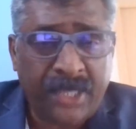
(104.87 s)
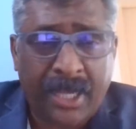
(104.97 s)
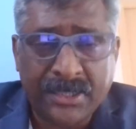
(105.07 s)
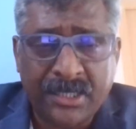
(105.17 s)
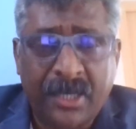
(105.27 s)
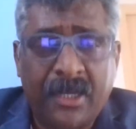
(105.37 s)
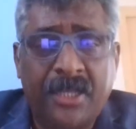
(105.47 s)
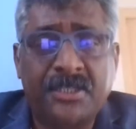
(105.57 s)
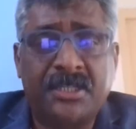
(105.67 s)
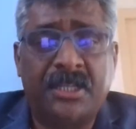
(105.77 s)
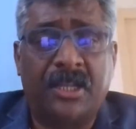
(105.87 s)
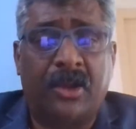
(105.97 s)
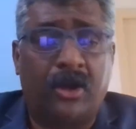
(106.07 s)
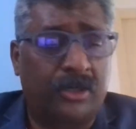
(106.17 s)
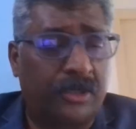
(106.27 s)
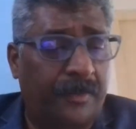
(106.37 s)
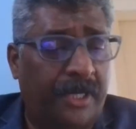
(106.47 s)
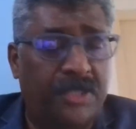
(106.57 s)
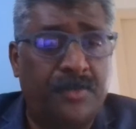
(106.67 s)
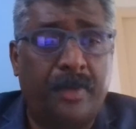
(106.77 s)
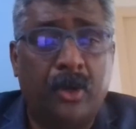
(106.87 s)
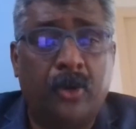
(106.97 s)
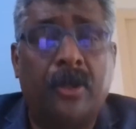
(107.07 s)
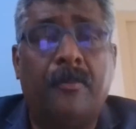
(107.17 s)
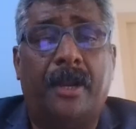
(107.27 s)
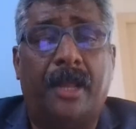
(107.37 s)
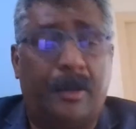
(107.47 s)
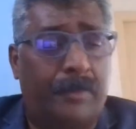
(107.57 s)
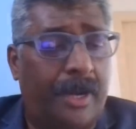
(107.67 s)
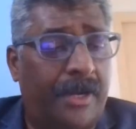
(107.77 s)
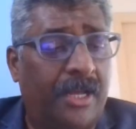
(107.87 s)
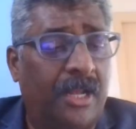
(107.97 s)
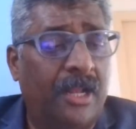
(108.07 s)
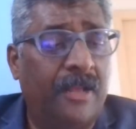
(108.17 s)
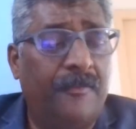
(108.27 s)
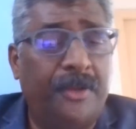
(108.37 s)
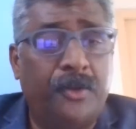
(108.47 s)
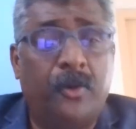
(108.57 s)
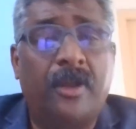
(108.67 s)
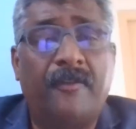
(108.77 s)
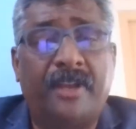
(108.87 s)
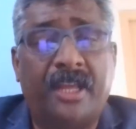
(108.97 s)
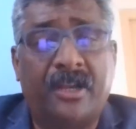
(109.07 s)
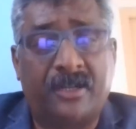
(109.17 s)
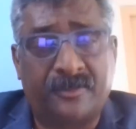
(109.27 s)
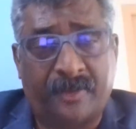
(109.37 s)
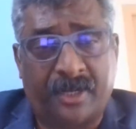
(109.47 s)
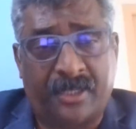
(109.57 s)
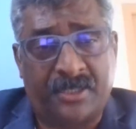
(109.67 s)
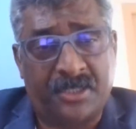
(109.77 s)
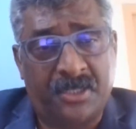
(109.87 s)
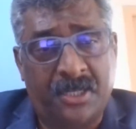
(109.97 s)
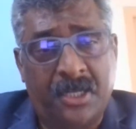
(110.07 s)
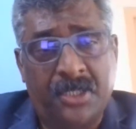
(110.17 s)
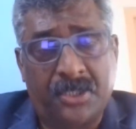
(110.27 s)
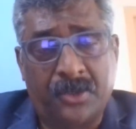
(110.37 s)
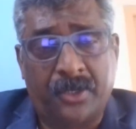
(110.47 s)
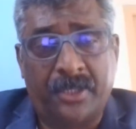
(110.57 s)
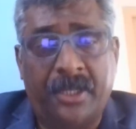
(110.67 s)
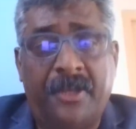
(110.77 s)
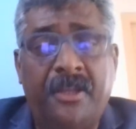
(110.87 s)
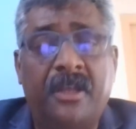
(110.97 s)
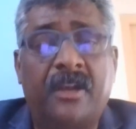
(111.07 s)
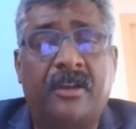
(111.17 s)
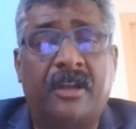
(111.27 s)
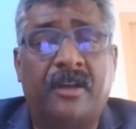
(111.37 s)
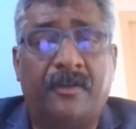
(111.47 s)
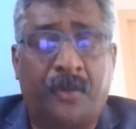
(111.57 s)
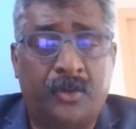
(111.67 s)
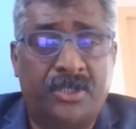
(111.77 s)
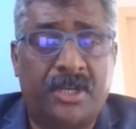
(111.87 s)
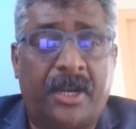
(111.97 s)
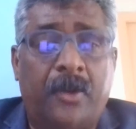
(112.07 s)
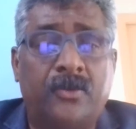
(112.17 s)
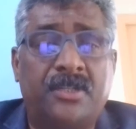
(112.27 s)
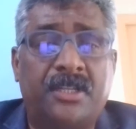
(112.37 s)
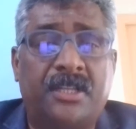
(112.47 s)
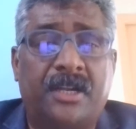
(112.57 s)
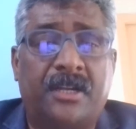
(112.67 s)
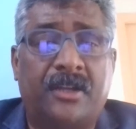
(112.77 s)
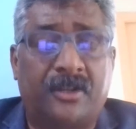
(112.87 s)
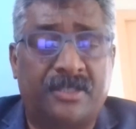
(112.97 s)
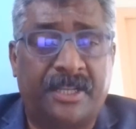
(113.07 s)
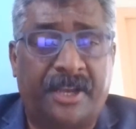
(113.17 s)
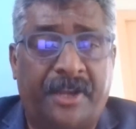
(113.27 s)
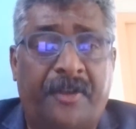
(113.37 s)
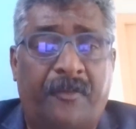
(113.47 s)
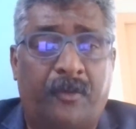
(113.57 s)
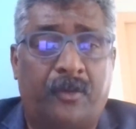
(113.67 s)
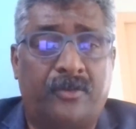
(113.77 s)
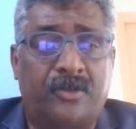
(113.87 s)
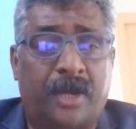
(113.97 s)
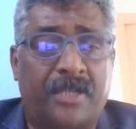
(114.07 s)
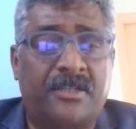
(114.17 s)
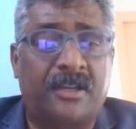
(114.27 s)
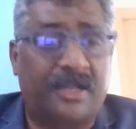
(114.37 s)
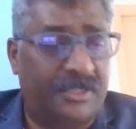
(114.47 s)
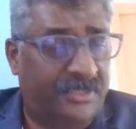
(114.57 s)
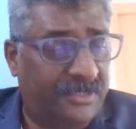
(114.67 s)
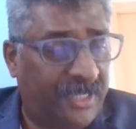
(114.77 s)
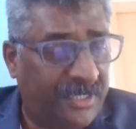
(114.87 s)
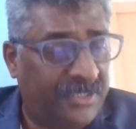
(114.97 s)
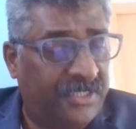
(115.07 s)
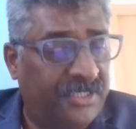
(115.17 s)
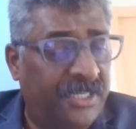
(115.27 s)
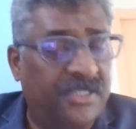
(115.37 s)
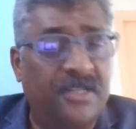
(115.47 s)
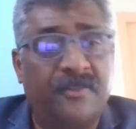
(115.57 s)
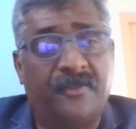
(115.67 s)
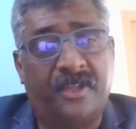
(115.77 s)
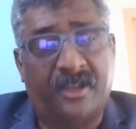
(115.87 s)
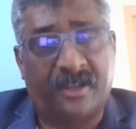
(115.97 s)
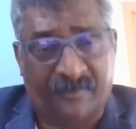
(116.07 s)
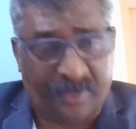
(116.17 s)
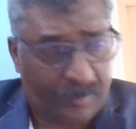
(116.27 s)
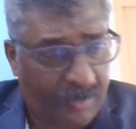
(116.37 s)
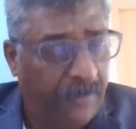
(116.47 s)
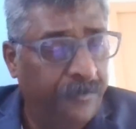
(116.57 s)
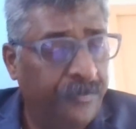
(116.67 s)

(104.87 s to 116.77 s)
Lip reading: As long as in the long term it is below the middle band, we don't have any cause for concern. So in the near future, I don't see that crossing 94. So as long as that is intact, we are comfortable.